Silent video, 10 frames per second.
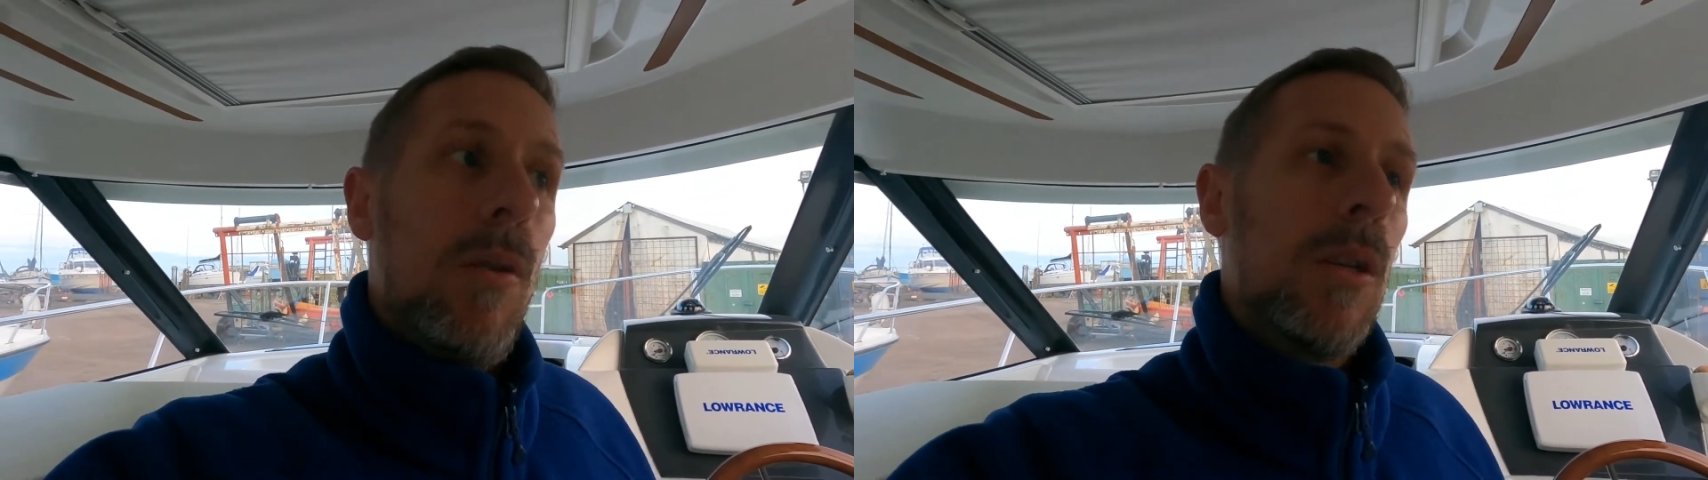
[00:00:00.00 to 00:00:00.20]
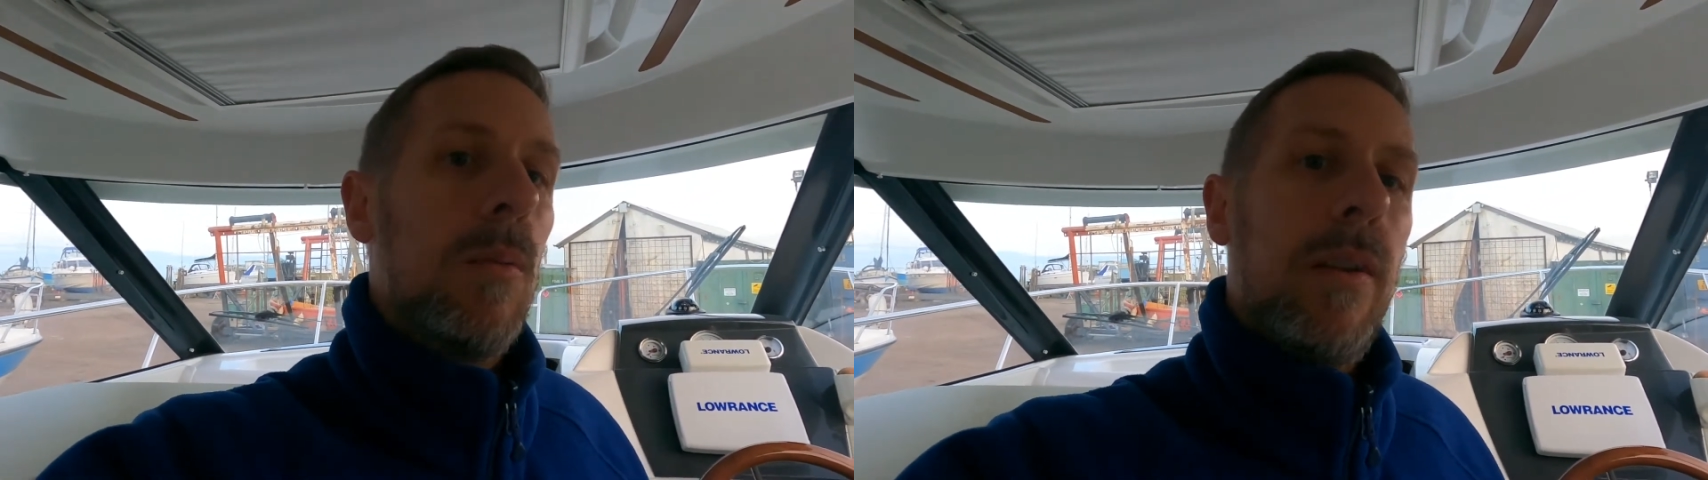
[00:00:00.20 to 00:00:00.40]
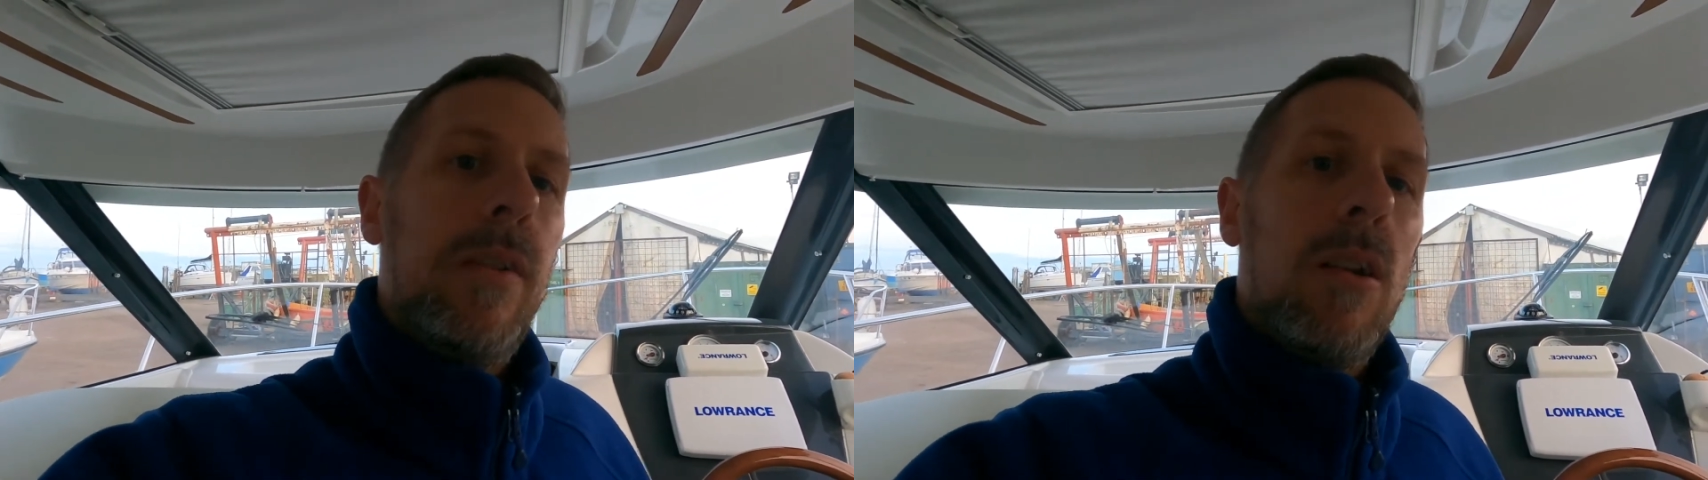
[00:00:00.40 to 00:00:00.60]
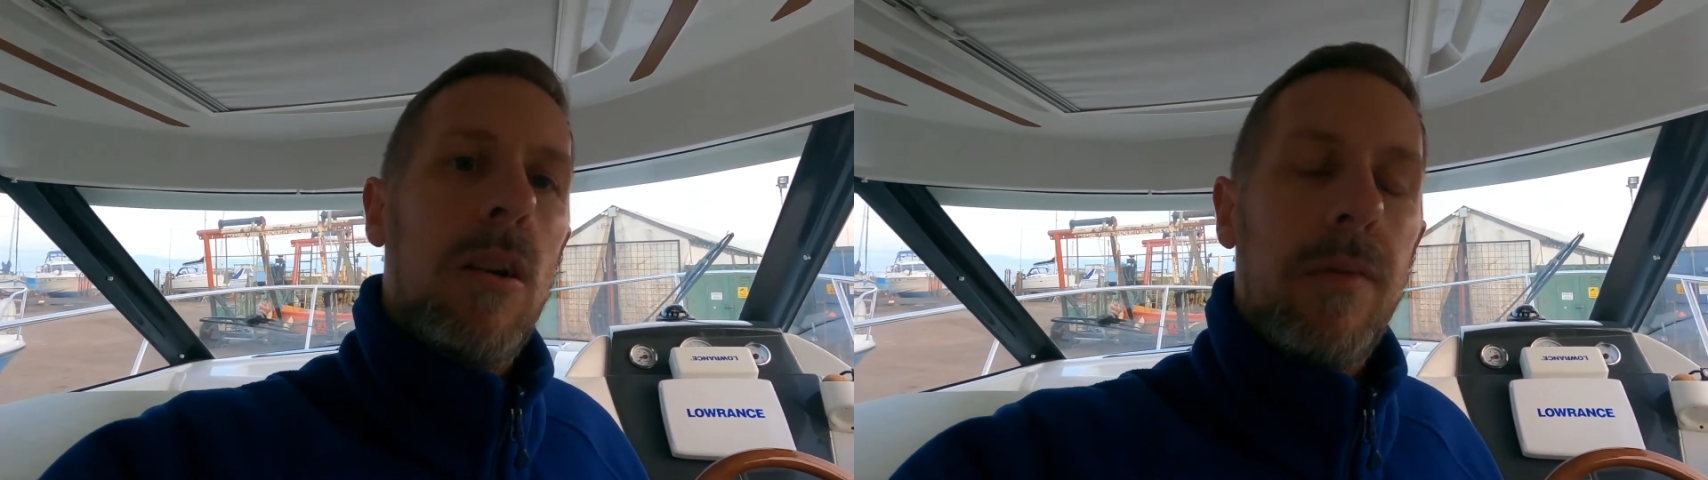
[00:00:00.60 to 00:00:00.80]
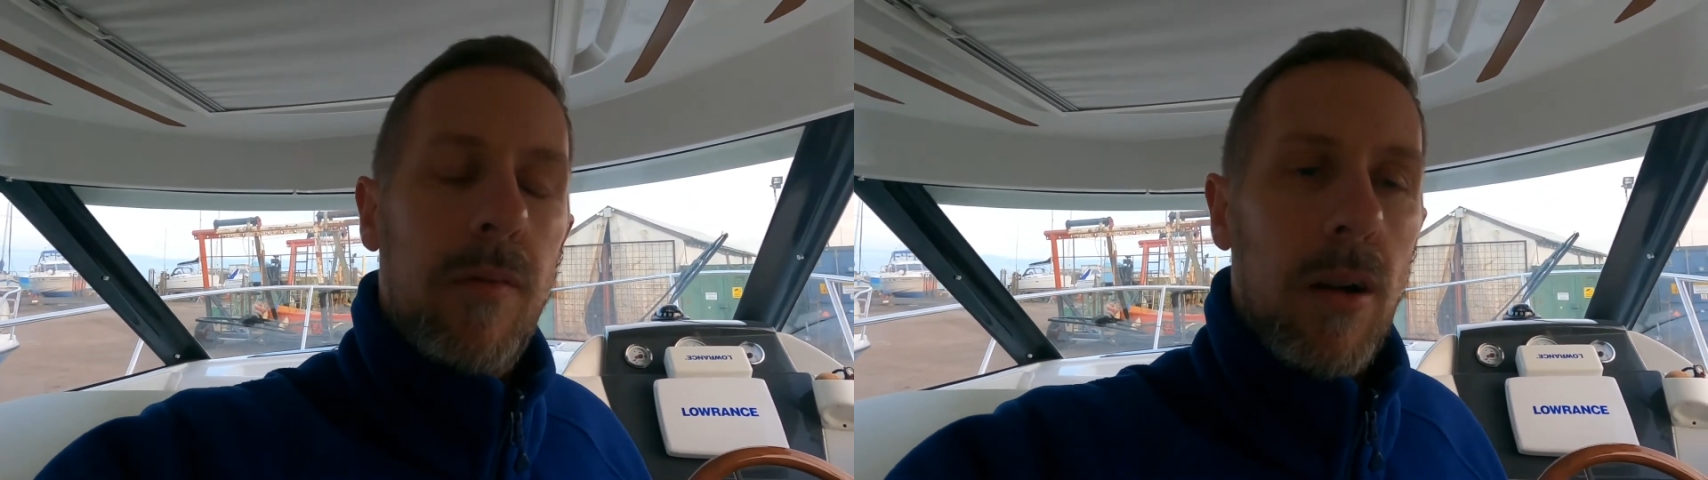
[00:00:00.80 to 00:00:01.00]
possibly even a
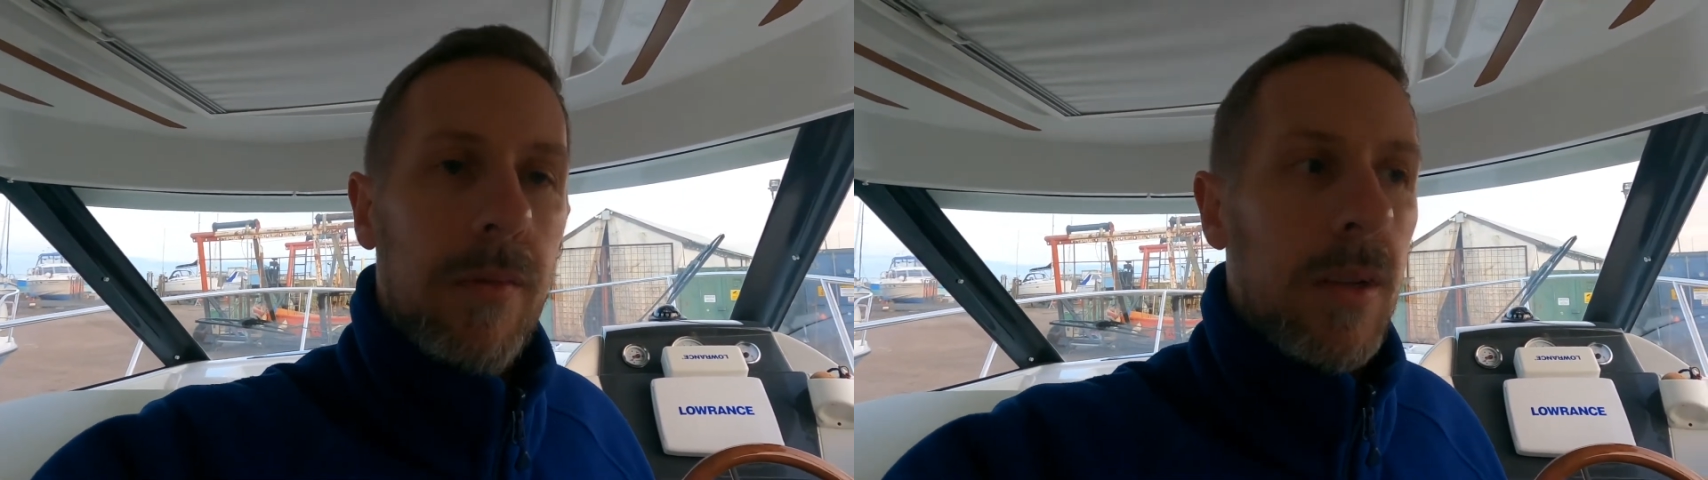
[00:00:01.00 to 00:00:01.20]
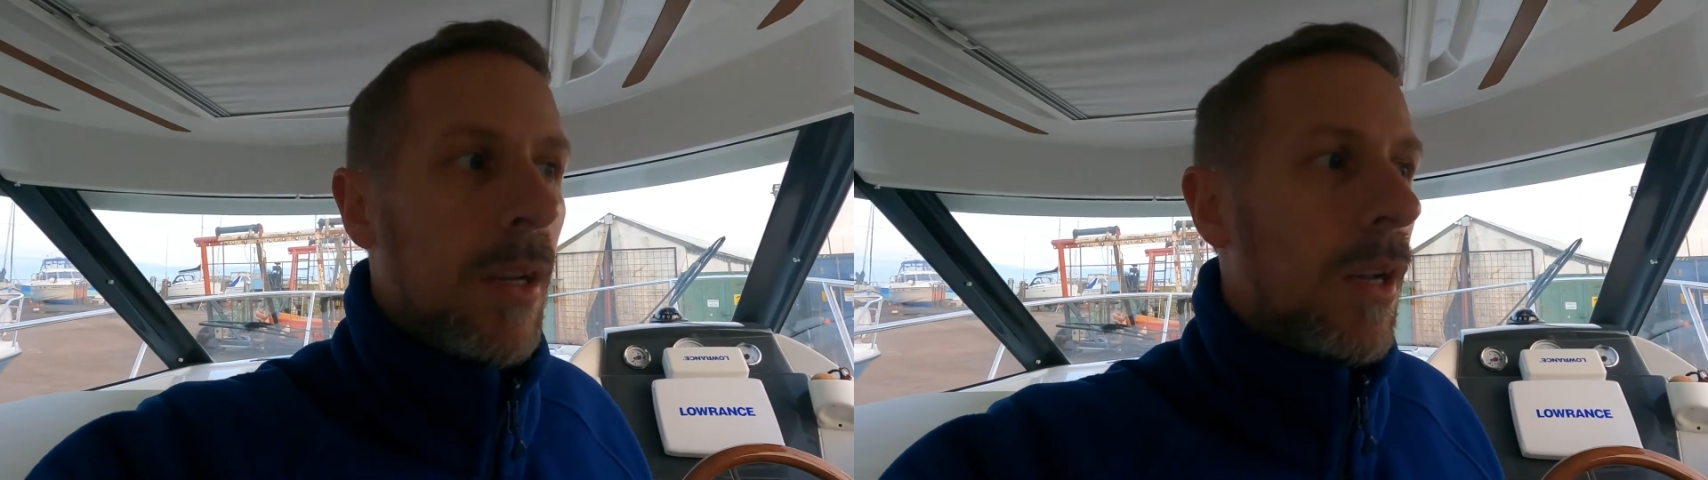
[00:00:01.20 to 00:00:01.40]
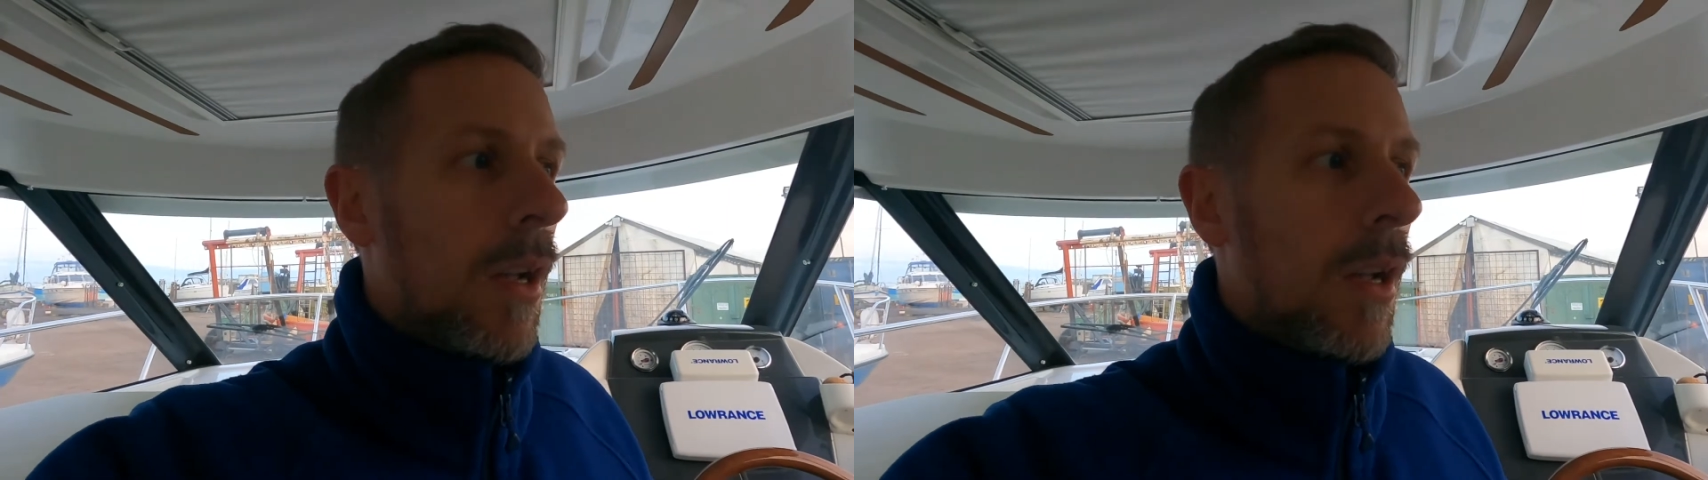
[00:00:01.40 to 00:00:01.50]
life raft.